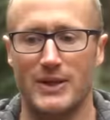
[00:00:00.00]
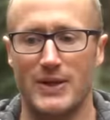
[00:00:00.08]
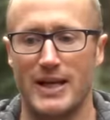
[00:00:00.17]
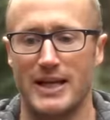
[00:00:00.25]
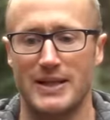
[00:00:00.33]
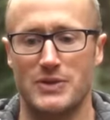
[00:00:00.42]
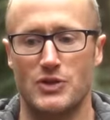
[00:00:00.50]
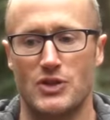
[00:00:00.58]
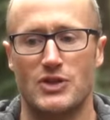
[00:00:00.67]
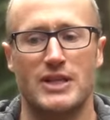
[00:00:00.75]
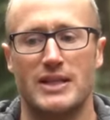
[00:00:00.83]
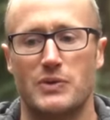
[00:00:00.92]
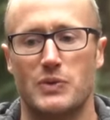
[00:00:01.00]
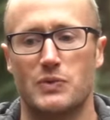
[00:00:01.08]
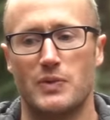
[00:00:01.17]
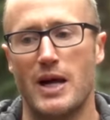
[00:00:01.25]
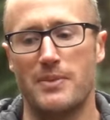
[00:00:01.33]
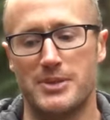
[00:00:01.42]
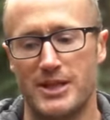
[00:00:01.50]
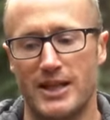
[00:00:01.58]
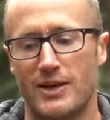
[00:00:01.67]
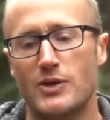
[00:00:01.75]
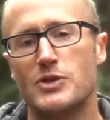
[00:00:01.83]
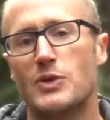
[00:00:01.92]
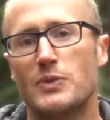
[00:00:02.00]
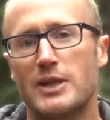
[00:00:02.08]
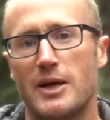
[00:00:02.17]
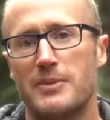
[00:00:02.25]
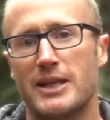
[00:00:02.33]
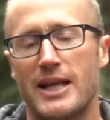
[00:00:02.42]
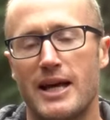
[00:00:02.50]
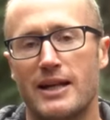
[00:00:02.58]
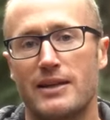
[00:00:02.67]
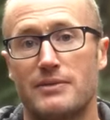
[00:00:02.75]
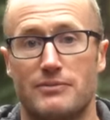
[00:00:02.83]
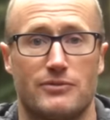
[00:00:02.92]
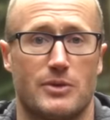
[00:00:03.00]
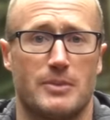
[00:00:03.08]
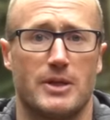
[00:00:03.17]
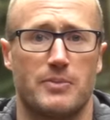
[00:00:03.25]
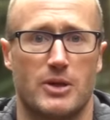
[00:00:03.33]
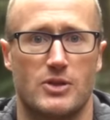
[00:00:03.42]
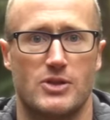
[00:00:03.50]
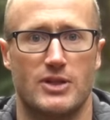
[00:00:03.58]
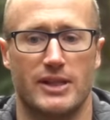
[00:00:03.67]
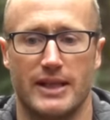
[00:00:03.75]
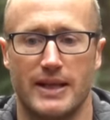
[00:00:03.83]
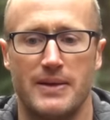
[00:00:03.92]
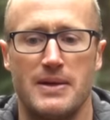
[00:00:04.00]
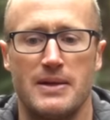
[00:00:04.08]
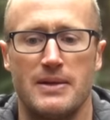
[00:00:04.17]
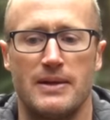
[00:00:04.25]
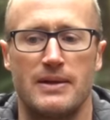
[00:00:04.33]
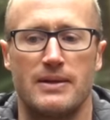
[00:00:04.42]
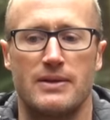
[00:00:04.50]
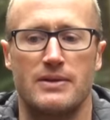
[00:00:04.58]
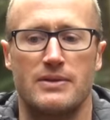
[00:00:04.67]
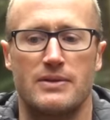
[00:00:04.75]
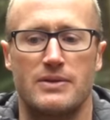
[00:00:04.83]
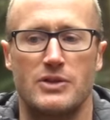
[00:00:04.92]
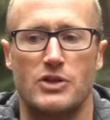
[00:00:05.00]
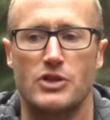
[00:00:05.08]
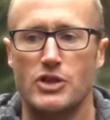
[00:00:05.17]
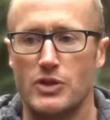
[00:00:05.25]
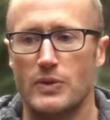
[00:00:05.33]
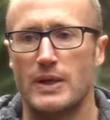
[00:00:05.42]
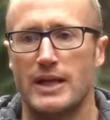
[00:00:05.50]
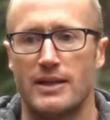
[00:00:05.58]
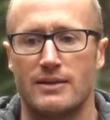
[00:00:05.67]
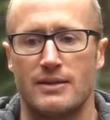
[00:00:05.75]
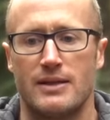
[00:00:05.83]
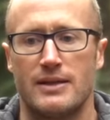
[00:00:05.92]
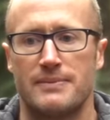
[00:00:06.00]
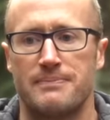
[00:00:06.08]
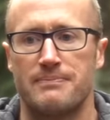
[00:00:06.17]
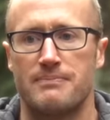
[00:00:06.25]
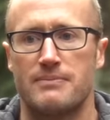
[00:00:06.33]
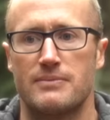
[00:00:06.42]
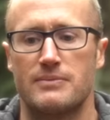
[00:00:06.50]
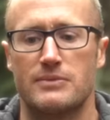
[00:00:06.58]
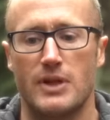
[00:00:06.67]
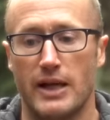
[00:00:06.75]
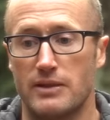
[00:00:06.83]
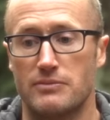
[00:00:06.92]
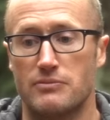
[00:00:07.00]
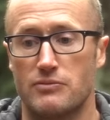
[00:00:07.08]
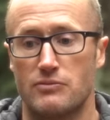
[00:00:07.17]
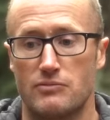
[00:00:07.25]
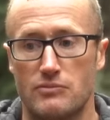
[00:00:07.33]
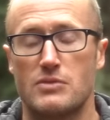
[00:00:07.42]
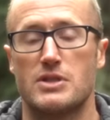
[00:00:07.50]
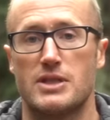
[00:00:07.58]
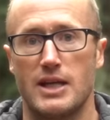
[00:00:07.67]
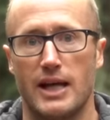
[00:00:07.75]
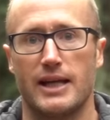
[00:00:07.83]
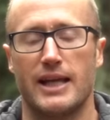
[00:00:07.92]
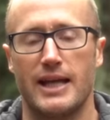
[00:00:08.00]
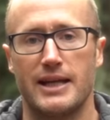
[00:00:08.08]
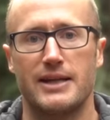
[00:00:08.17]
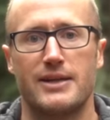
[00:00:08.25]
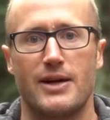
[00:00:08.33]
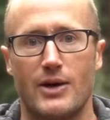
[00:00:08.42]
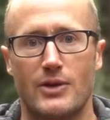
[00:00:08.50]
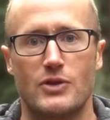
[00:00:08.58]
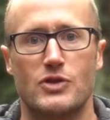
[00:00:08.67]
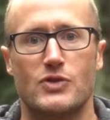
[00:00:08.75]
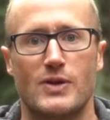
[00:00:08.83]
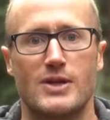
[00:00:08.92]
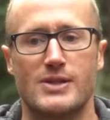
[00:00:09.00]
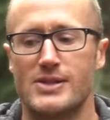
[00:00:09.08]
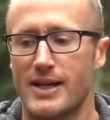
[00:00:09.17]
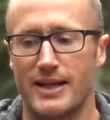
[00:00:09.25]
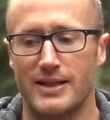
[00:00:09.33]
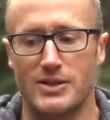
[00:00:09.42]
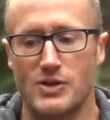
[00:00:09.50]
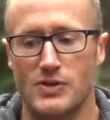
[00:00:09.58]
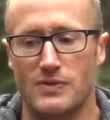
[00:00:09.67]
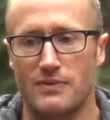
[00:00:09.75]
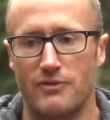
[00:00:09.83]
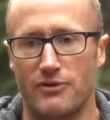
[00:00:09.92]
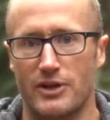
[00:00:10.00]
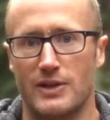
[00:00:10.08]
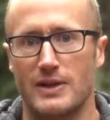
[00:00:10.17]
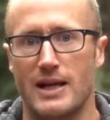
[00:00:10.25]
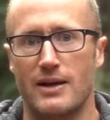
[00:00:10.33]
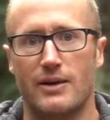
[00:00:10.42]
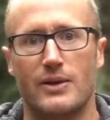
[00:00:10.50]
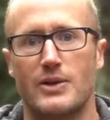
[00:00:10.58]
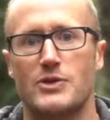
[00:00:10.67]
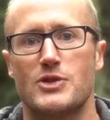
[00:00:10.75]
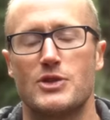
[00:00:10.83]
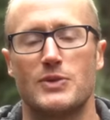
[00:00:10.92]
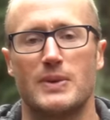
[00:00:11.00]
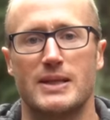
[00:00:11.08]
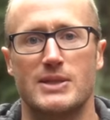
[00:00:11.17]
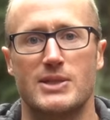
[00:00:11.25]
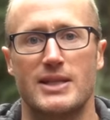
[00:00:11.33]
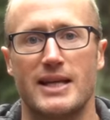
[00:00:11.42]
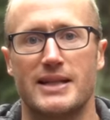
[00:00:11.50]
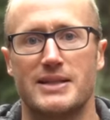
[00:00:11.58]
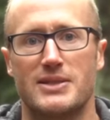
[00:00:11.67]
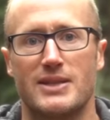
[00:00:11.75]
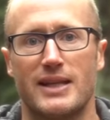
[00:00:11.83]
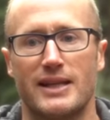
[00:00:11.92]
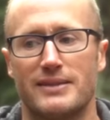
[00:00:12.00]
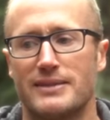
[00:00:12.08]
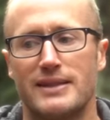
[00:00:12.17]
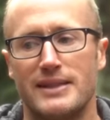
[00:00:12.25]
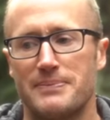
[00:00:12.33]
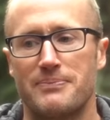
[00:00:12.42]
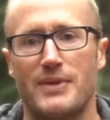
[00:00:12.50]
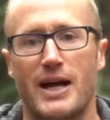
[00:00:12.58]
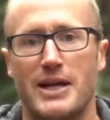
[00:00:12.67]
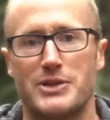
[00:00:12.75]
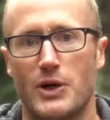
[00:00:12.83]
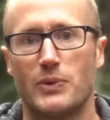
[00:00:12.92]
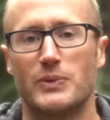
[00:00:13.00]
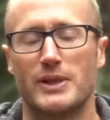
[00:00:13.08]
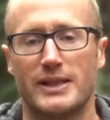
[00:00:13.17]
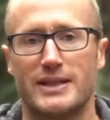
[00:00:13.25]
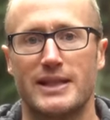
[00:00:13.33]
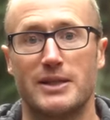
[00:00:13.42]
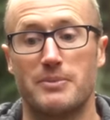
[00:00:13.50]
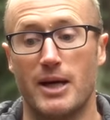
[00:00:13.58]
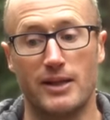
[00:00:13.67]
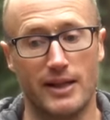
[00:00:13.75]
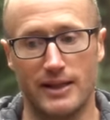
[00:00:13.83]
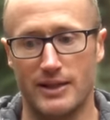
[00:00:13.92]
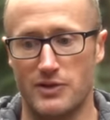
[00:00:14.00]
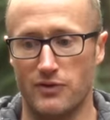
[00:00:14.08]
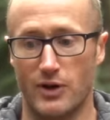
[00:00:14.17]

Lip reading: there and just get through reps and also coming at it, for me personally, shooting like dedicated other strong side and just figuring out all those nuanced things that I don't really think about, like as